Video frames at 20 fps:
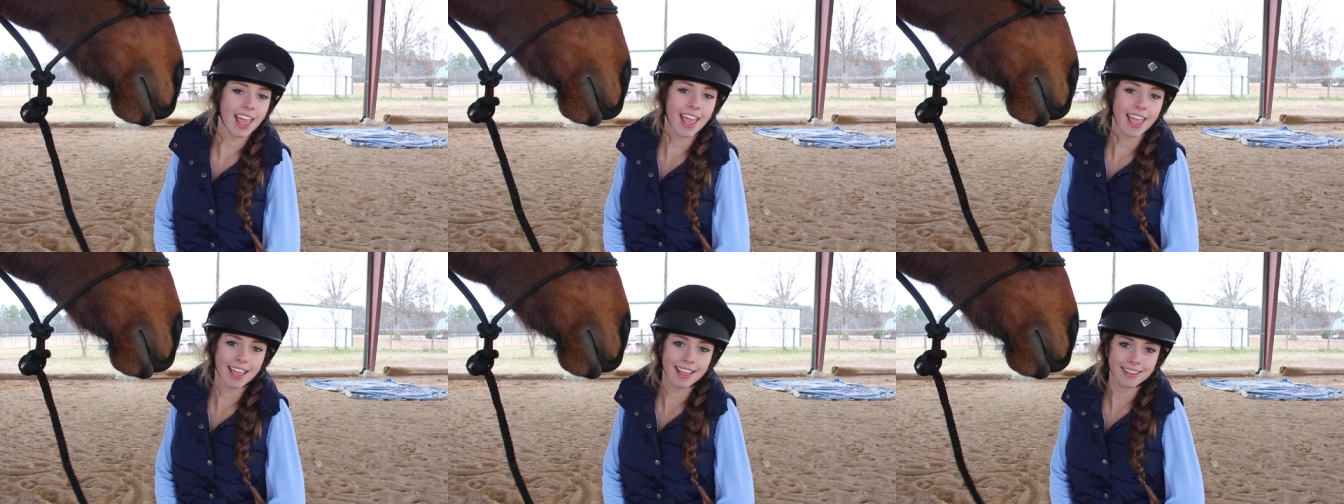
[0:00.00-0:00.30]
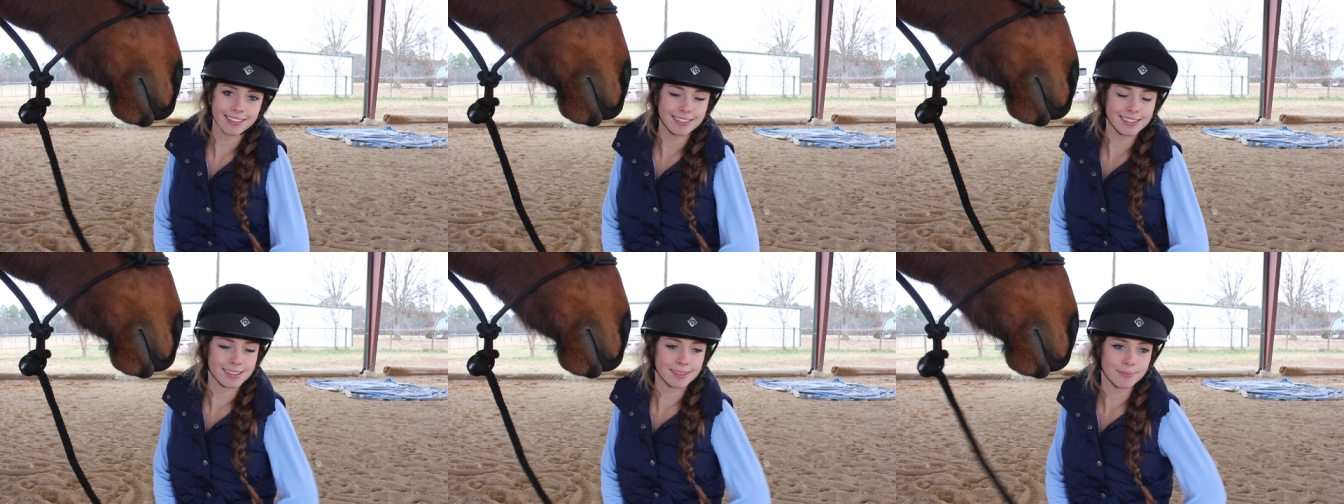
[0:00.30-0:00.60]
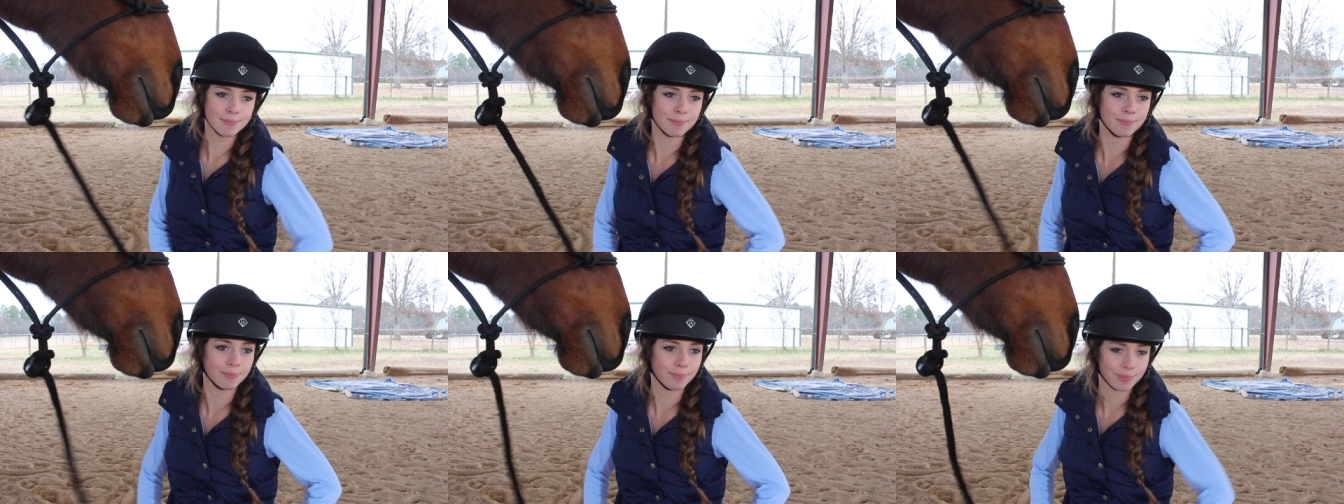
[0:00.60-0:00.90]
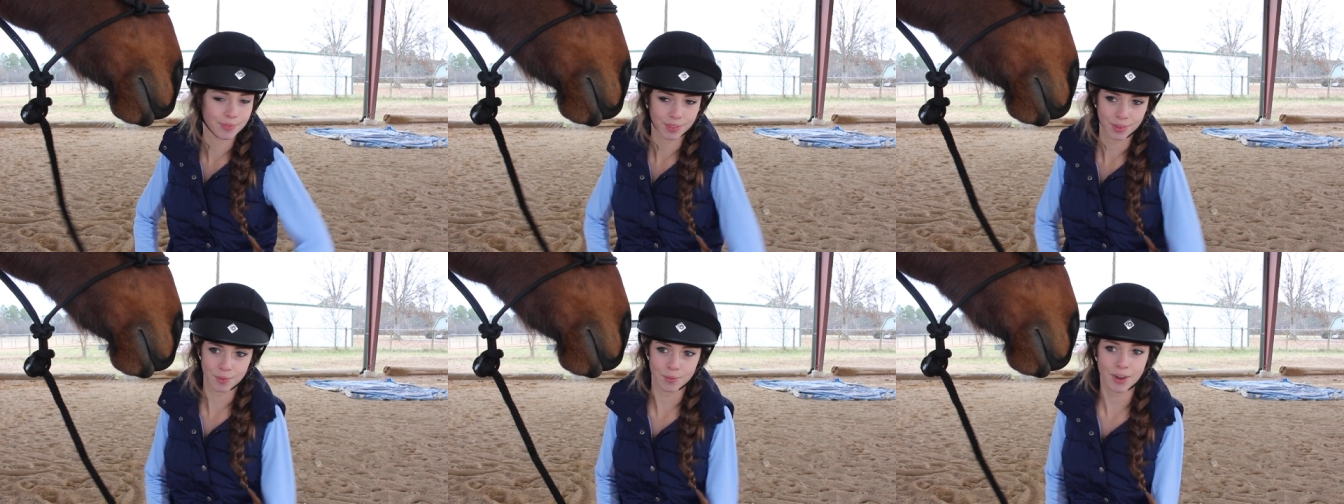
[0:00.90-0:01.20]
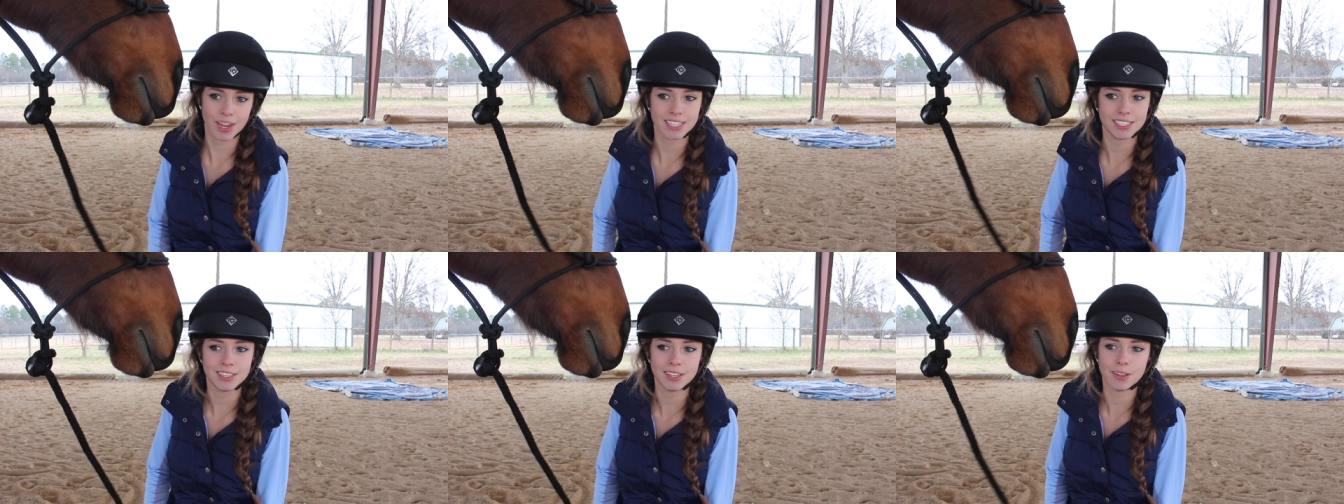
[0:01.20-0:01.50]
take some
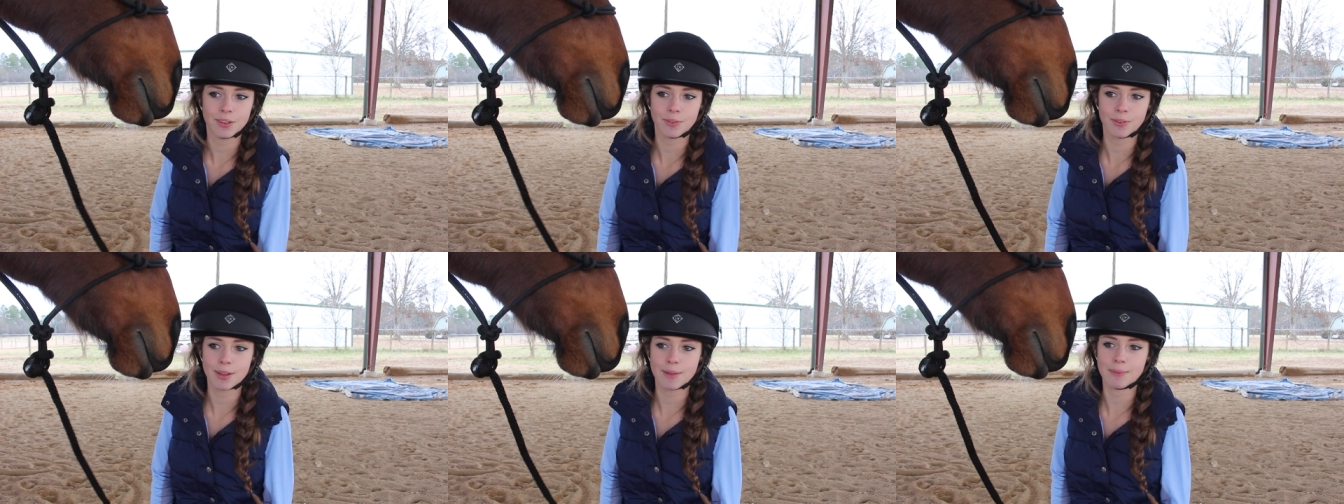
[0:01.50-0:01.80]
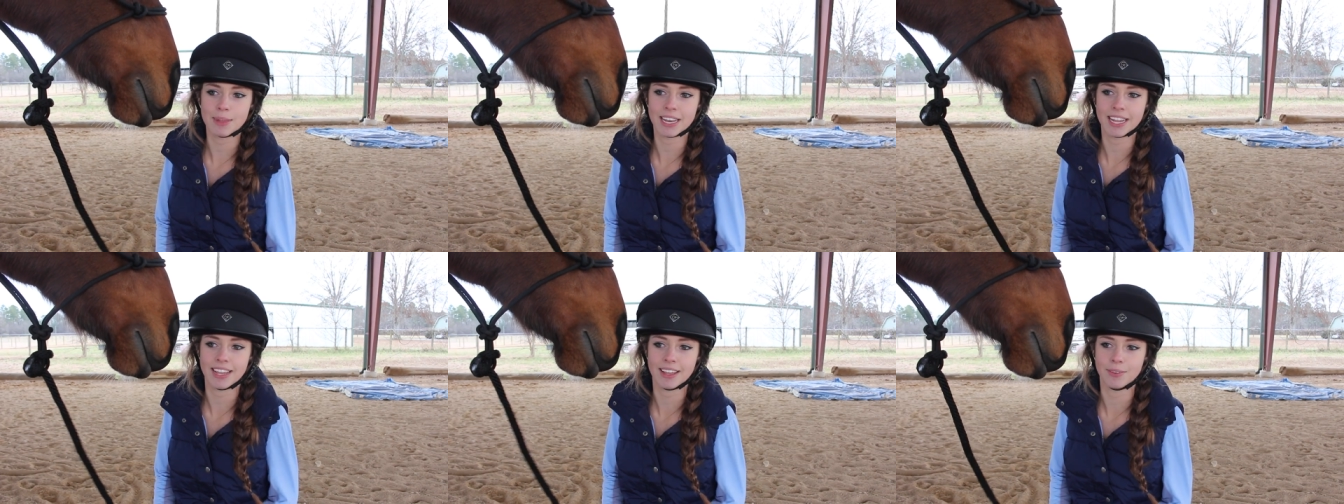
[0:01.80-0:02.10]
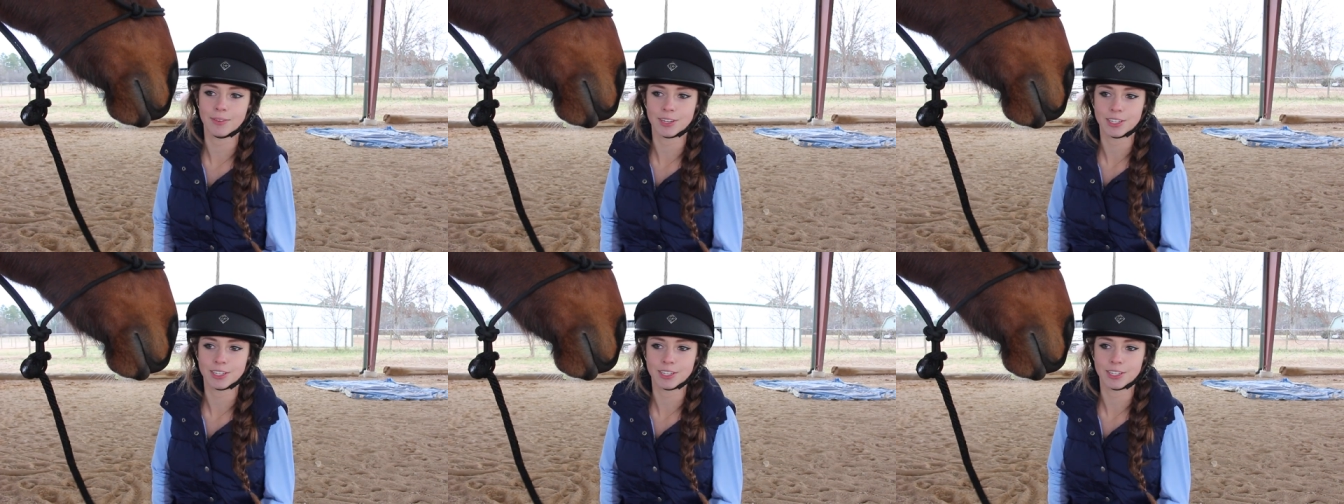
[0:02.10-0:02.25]
rescue remedy,